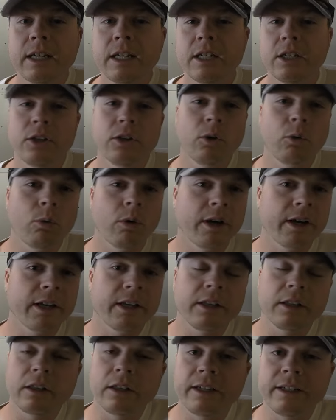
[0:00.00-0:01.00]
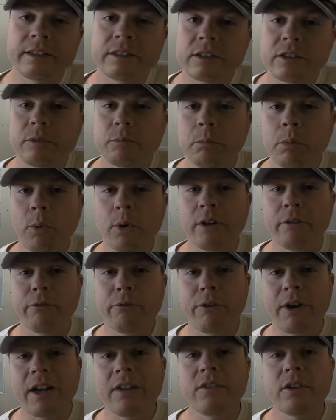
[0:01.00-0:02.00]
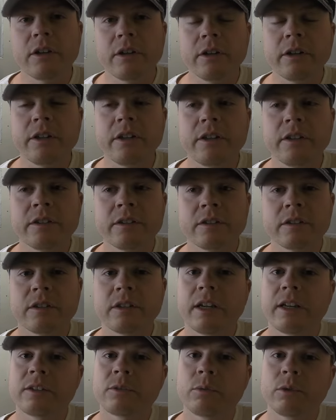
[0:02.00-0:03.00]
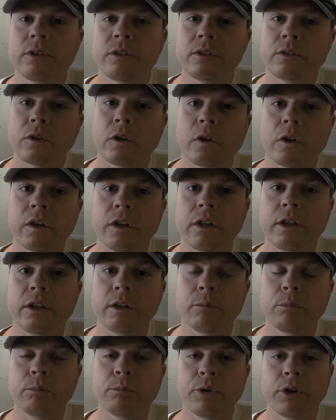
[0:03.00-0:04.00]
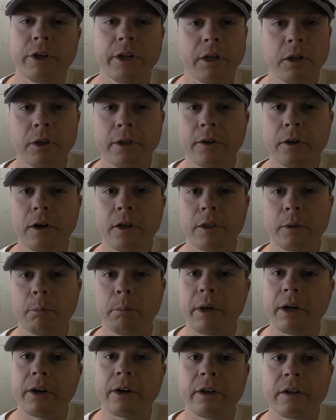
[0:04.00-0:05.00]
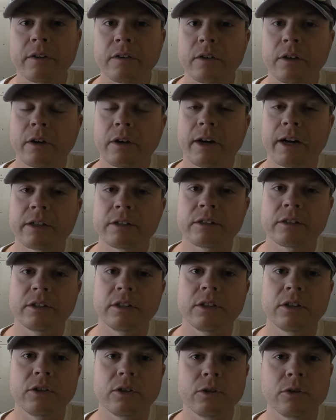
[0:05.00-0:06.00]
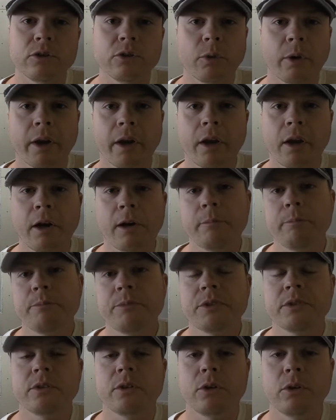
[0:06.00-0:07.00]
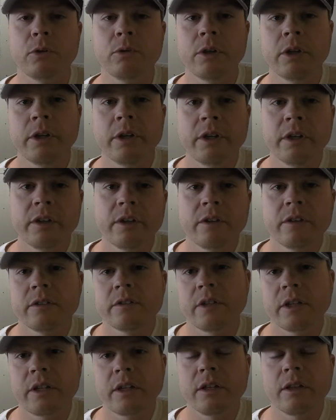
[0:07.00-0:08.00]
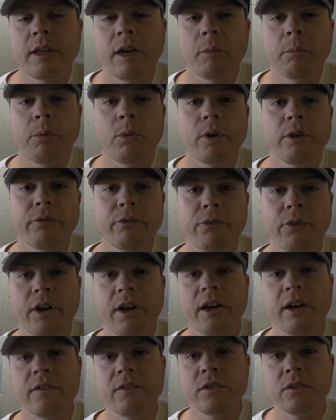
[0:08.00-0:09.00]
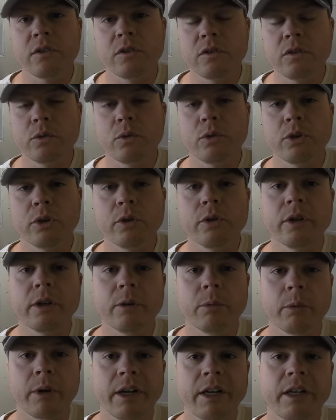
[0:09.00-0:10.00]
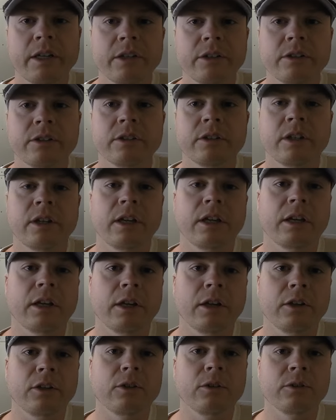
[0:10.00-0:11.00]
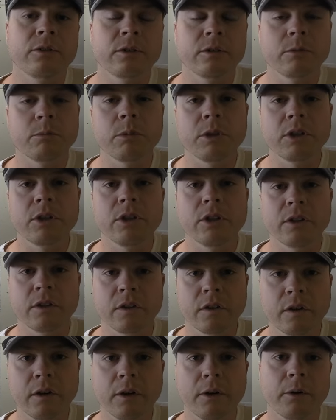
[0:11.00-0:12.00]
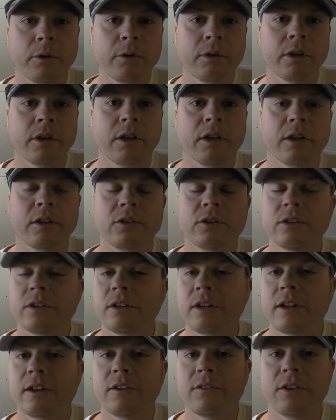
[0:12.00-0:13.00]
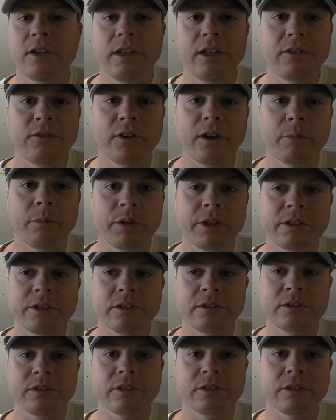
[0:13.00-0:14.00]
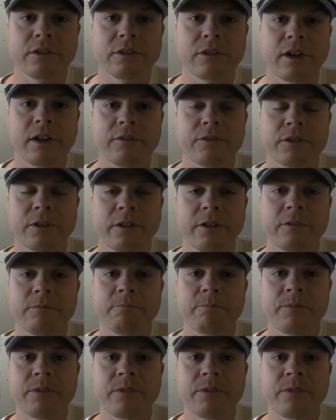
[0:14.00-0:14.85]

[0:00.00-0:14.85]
And you don't want any less than 0.5 degrees. That's when you start getting Brinelling on the bearings that are actually in the U-joint cup. So stick in that 0.5 to 2 degree range and you should be good to go and shouldn't have any vibrations on the drivetrain.